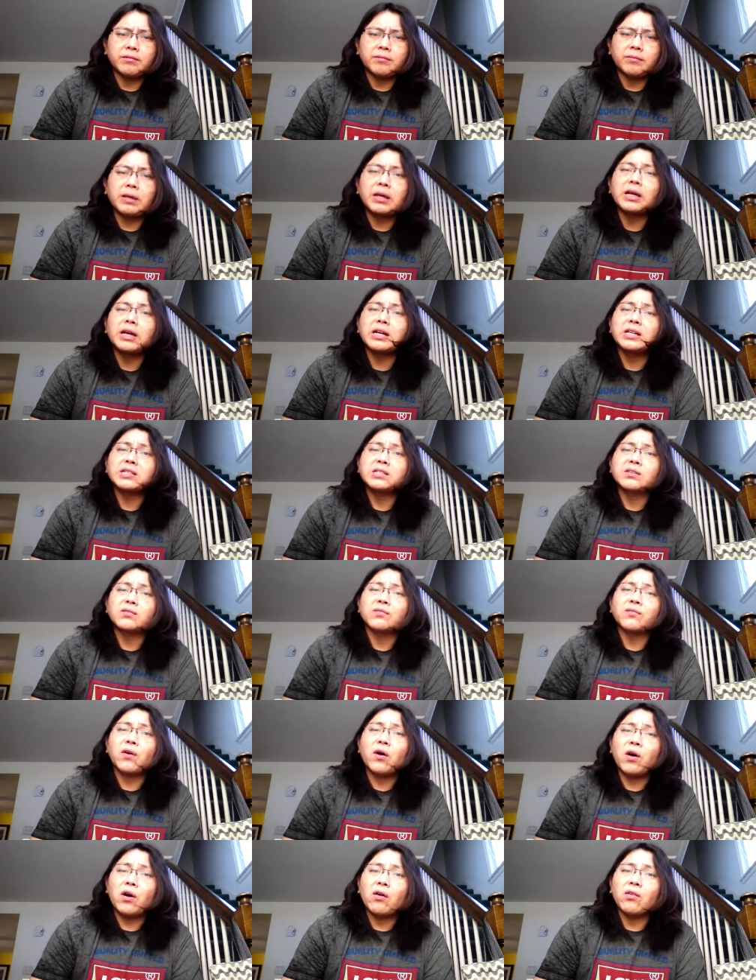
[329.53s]
because
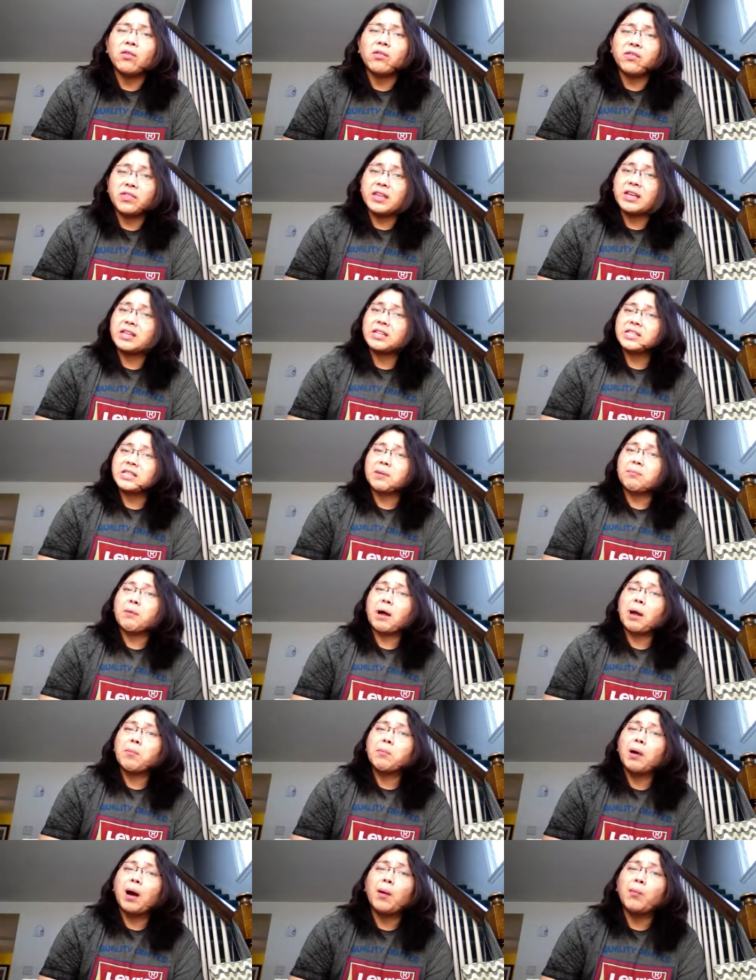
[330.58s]
of all the things that
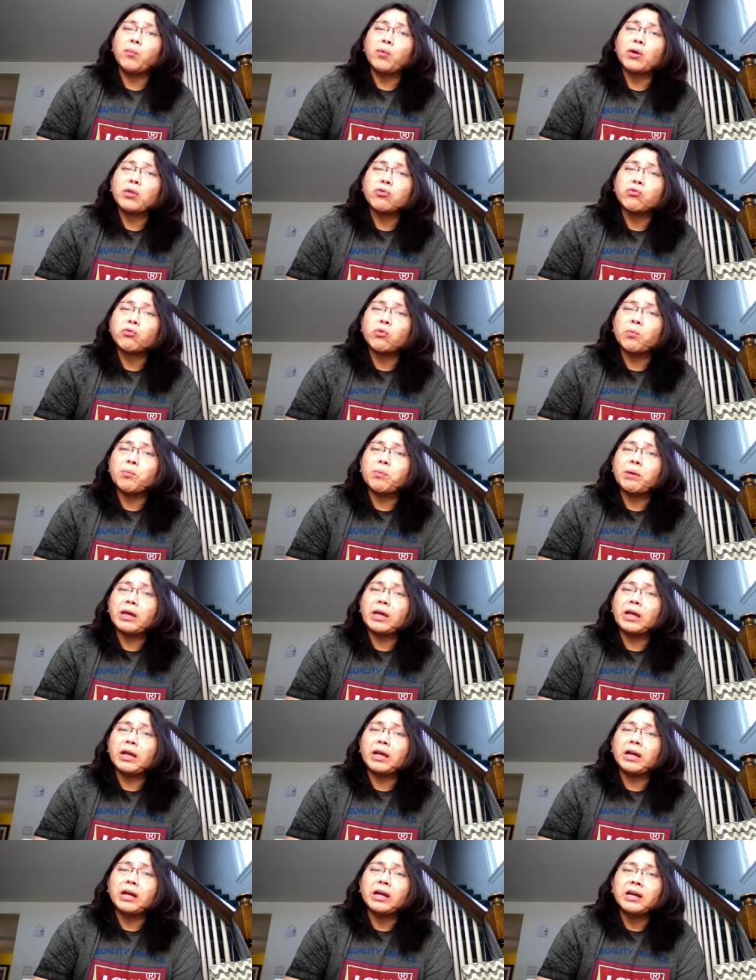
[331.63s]
my mom went through
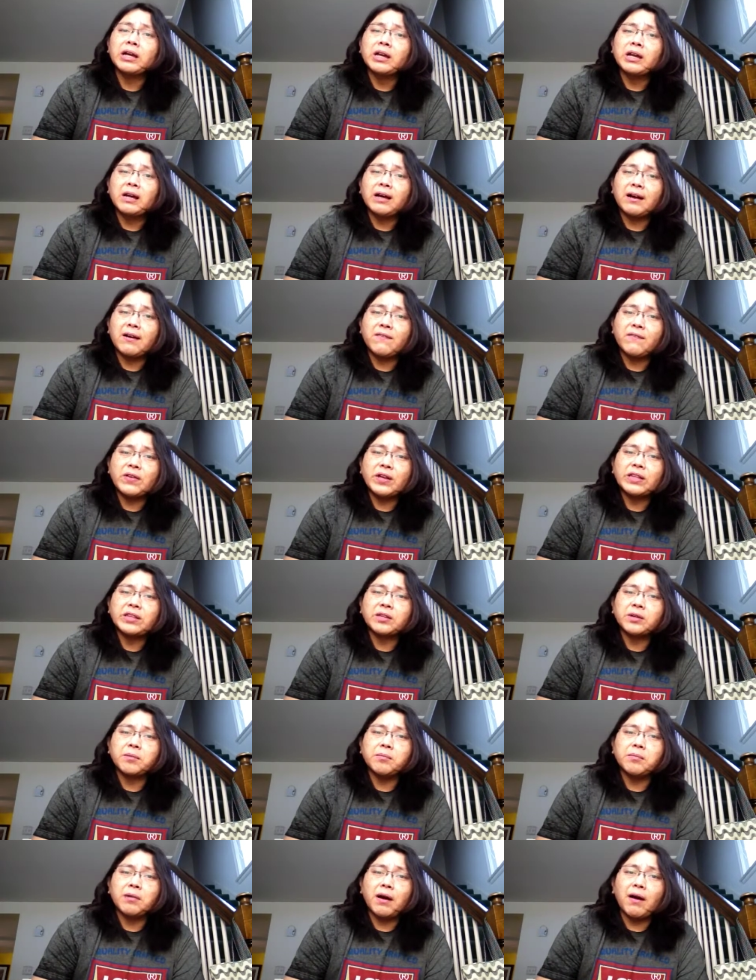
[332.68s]
being a
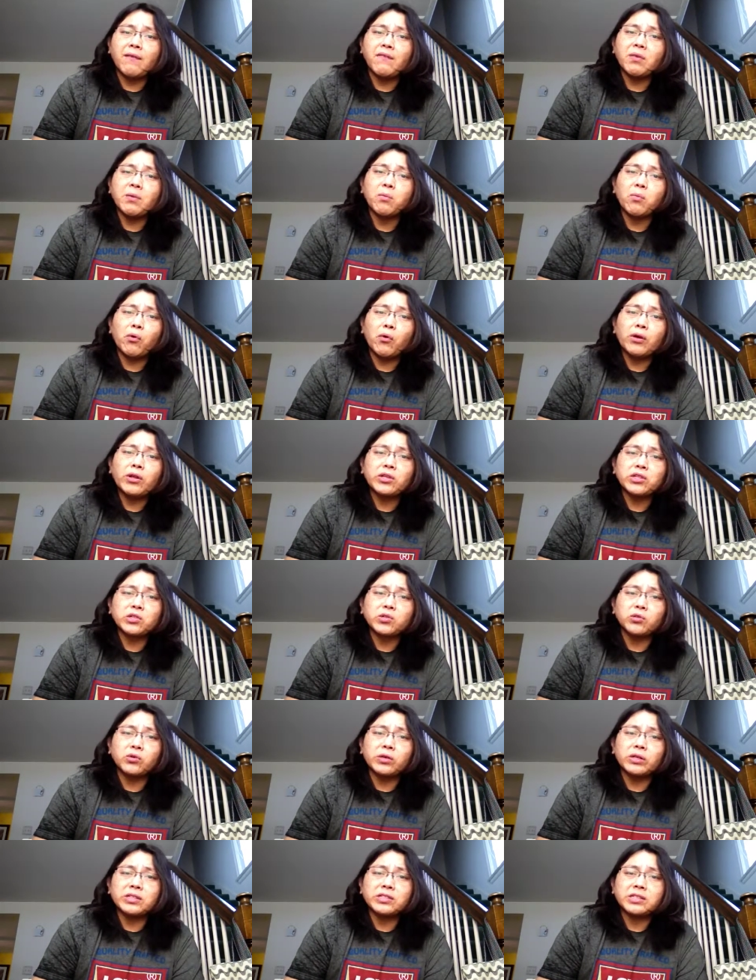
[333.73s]
victim of the boarding
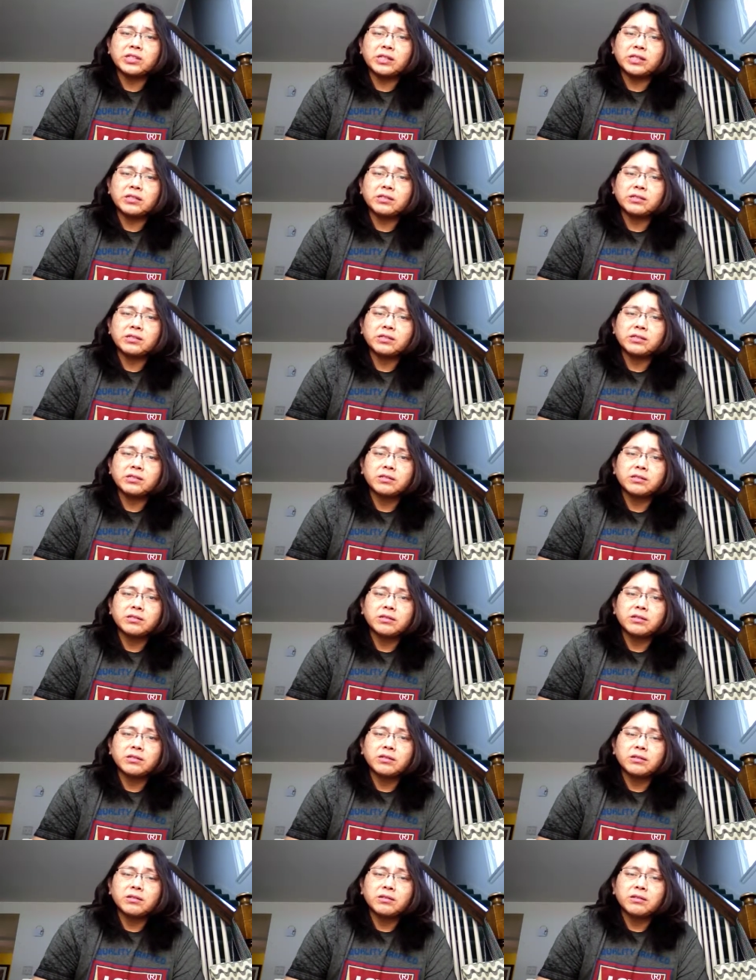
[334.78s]
school incidents,
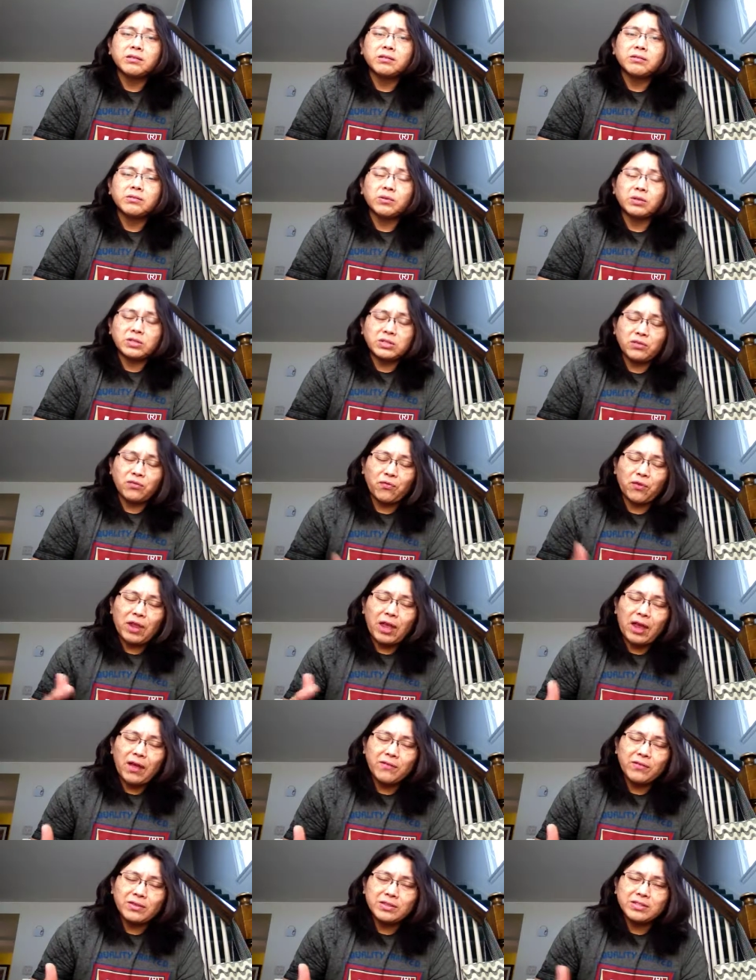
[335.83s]
which if you
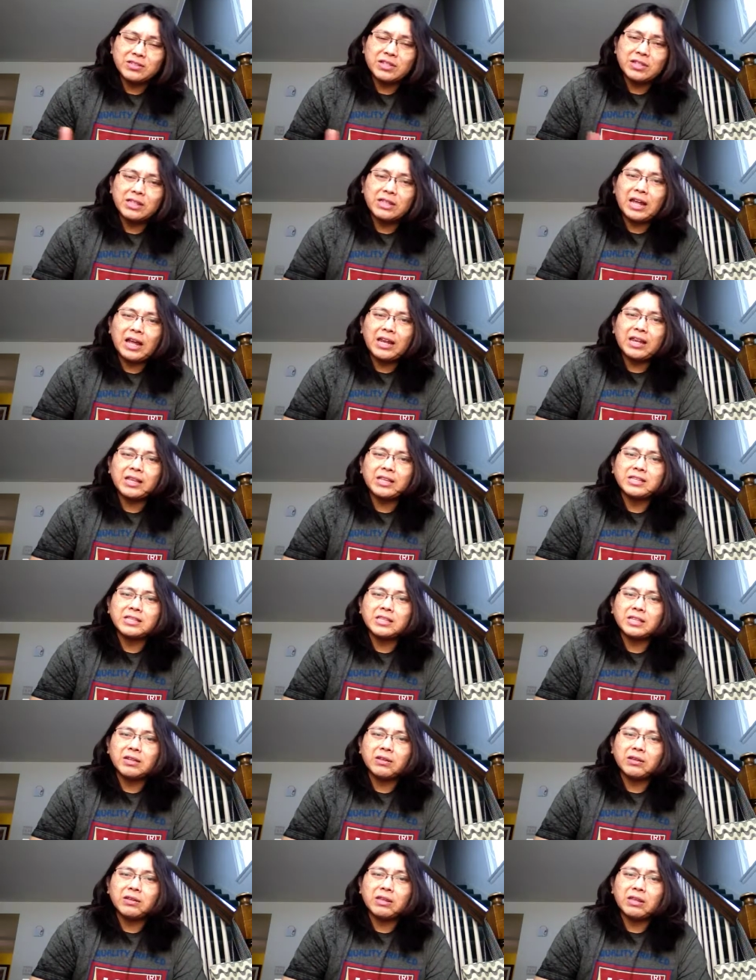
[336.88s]
haven't seen that, it's
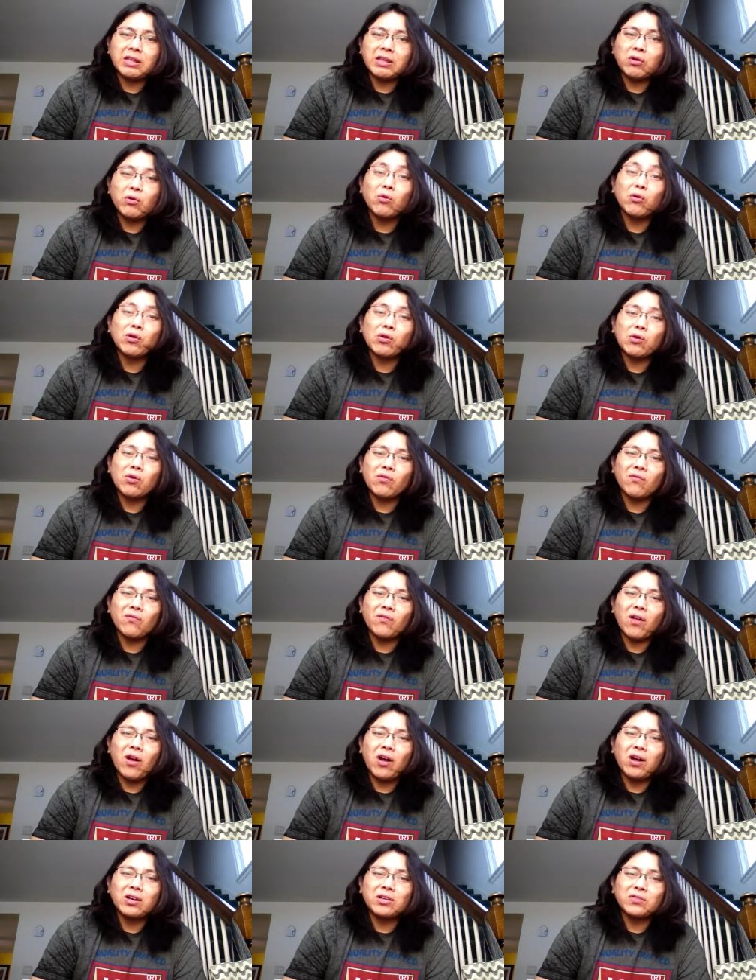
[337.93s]
in the earlier
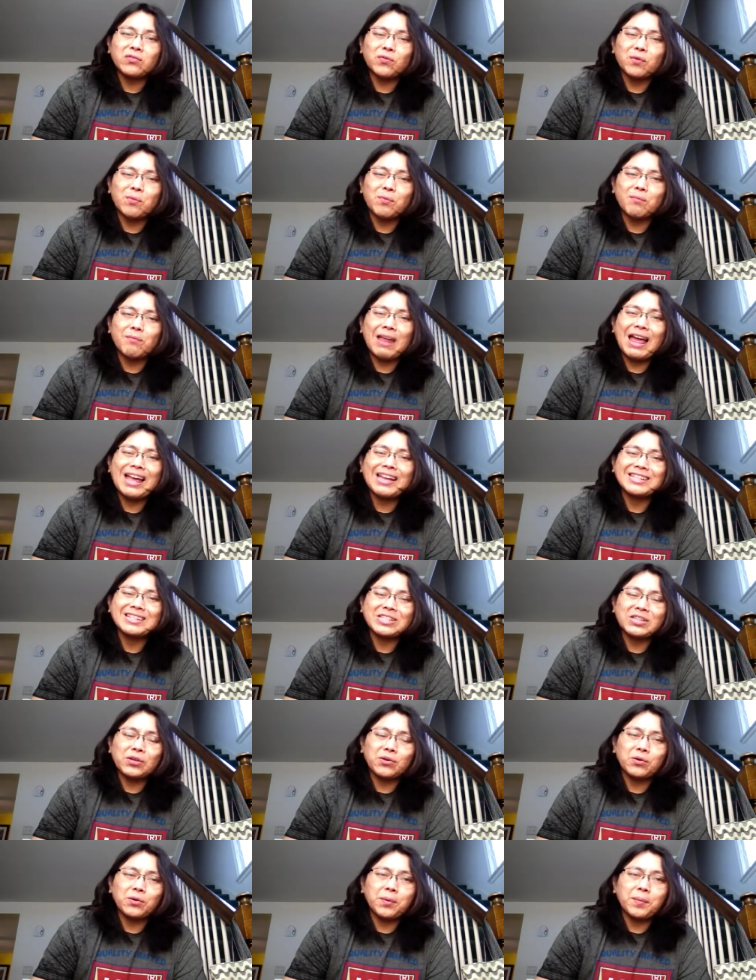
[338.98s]
vlogs from last
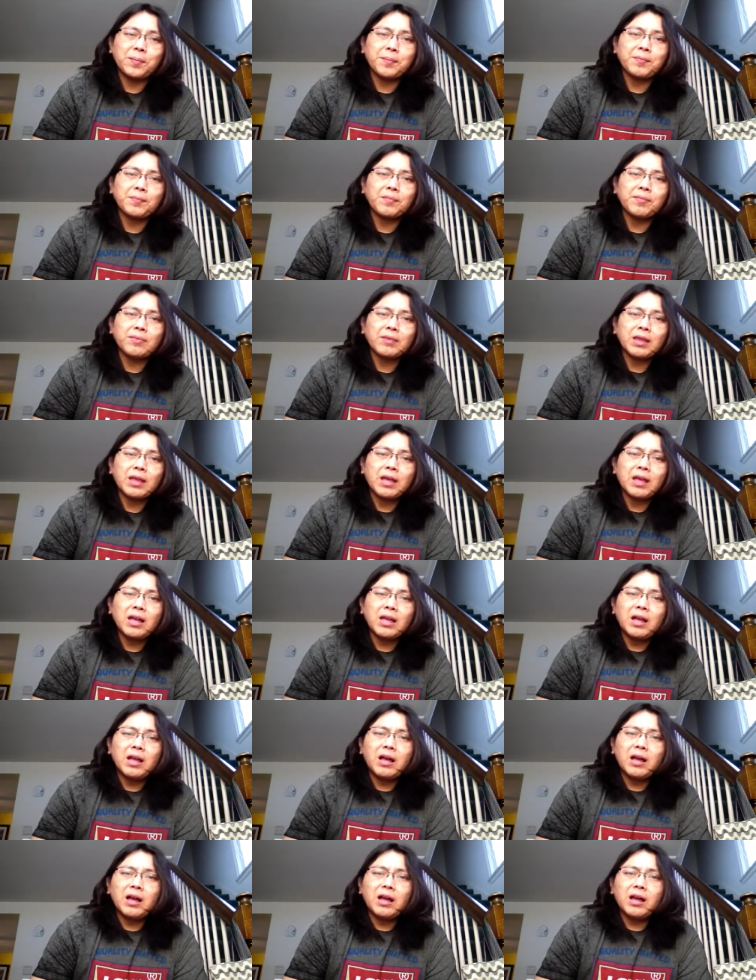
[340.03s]
year.
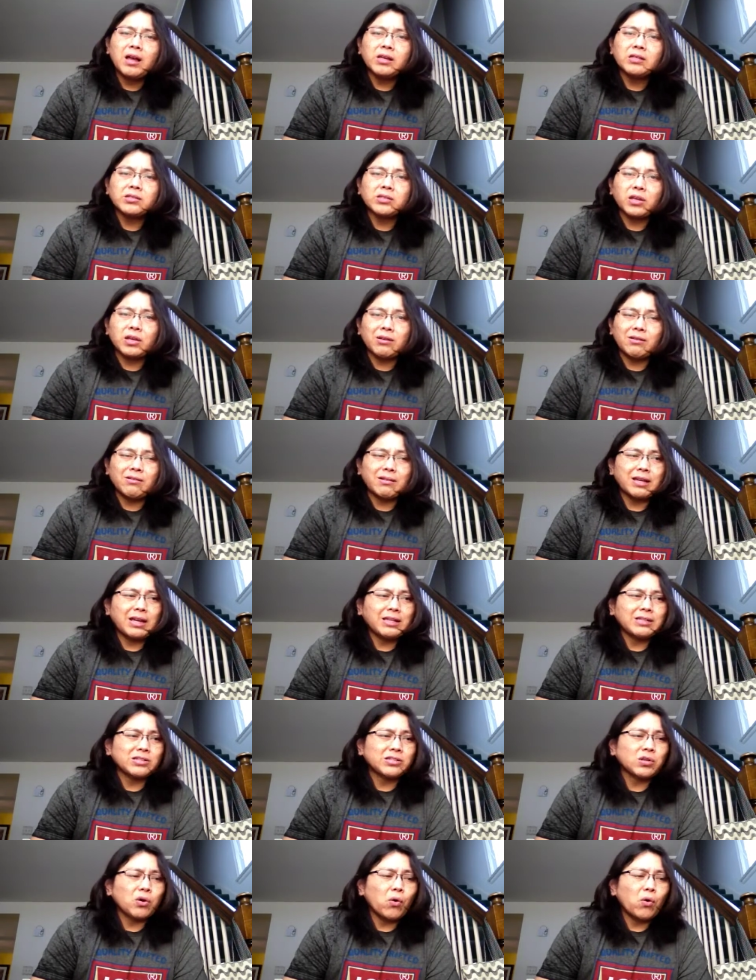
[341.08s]
So, okay,
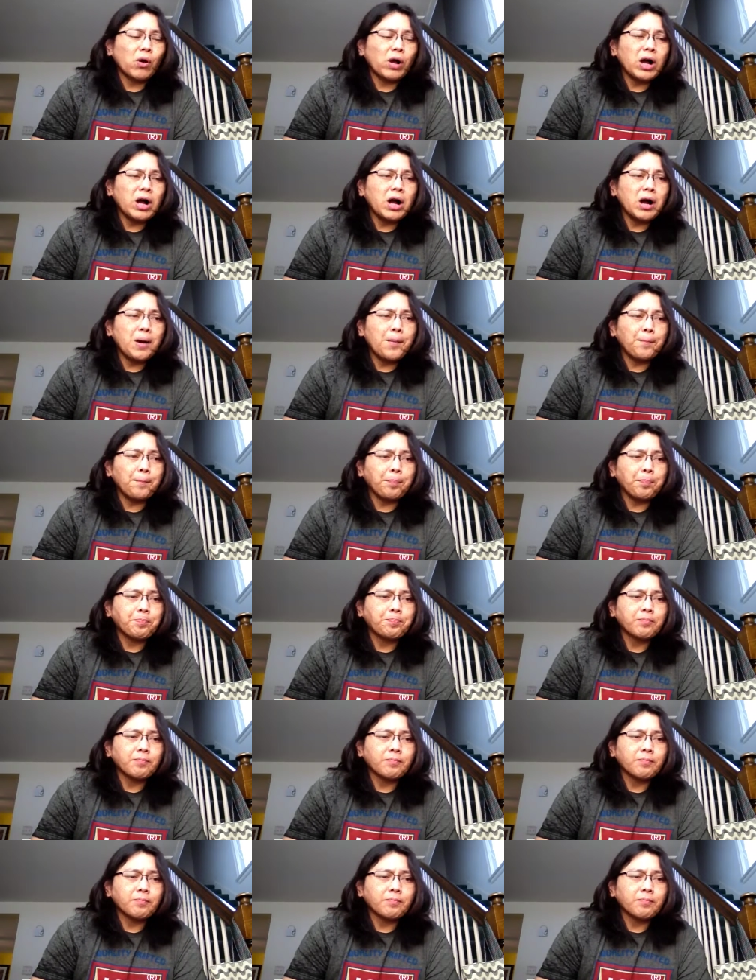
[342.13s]
so, um,